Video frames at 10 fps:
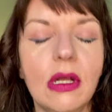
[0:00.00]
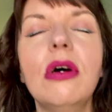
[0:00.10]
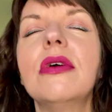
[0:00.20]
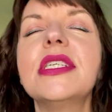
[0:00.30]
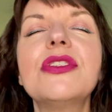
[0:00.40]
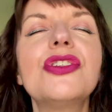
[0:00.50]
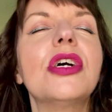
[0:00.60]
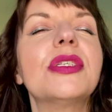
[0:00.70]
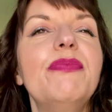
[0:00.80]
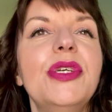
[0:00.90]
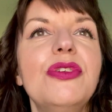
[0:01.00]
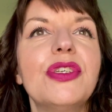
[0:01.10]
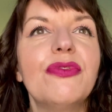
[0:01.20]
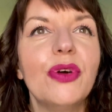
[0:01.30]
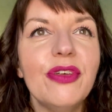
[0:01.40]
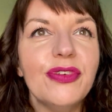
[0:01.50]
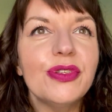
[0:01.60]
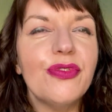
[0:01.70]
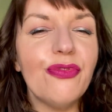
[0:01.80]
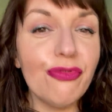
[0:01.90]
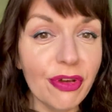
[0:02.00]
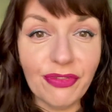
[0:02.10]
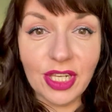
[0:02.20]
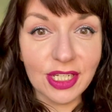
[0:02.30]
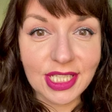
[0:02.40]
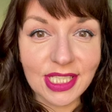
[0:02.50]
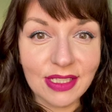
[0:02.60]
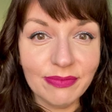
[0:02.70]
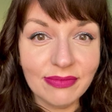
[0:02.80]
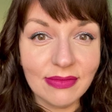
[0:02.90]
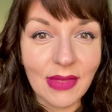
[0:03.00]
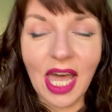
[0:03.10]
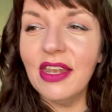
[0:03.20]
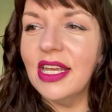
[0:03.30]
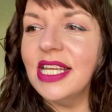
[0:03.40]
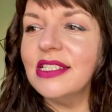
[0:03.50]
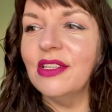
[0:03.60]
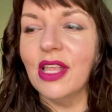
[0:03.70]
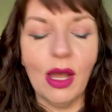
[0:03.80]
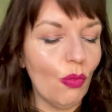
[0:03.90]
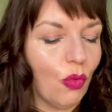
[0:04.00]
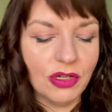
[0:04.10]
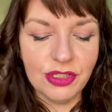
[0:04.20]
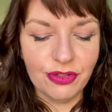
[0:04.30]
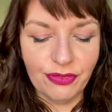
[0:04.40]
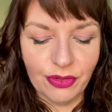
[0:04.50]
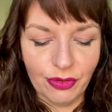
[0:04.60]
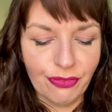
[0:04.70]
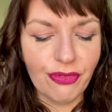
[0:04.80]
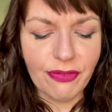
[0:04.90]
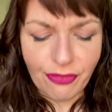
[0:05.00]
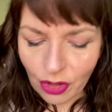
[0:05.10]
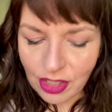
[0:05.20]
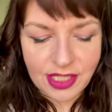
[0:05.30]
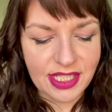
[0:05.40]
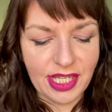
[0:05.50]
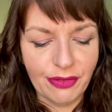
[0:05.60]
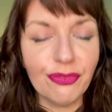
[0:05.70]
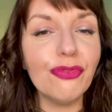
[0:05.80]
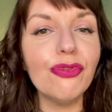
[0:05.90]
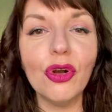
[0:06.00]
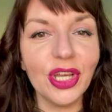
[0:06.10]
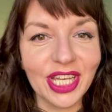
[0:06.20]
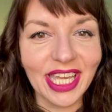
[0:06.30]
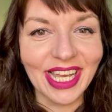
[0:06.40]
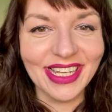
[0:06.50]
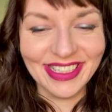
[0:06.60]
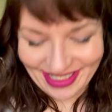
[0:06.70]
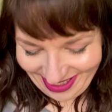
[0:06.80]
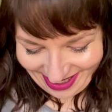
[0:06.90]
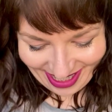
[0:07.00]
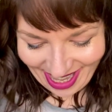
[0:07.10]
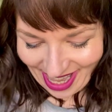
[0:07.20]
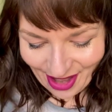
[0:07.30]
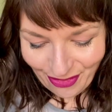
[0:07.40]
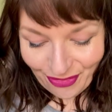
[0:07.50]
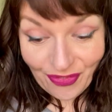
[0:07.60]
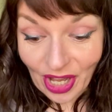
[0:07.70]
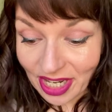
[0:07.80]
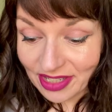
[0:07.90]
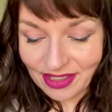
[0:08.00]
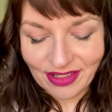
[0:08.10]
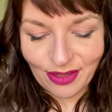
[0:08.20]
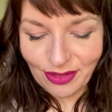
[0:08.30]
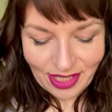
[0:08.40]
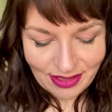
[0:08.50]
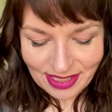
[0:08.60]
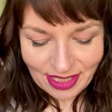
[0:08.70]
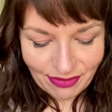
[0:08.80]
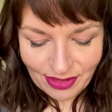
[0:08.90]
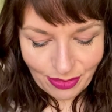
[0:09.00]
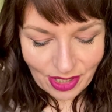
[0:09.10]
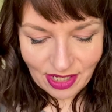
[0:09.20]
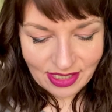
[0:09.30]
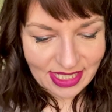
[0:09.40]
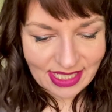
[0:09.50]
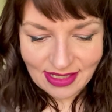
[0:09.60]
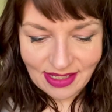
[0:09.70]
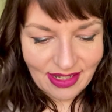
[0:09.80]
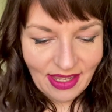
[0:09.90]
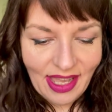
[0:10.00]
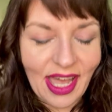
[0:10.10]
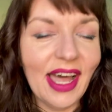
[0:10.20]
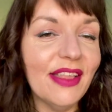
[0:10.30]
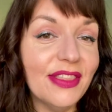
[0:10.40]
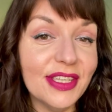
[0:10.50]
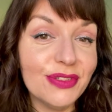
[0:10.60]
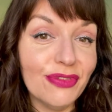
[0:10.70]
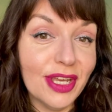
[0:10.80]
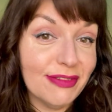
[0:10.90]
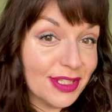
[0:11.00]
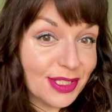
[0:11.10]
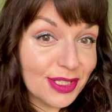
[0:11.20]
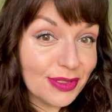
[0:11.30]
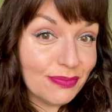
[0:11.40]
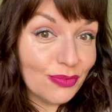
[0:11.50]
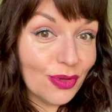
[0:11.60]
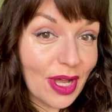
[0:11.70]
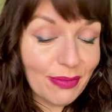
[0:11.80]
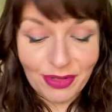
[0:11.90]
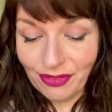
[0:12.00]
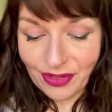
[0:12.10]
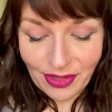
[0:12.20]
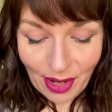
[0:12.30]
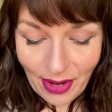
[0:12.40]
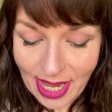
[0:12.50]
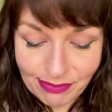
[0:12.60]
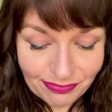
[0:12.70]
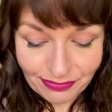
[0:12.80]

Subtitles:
Oh, it's just beautiful. It feels frivolous. And isn't that wonderful? Frivolity, frolicking, fun, all those lovely words. And this fragrance will help you feel that way.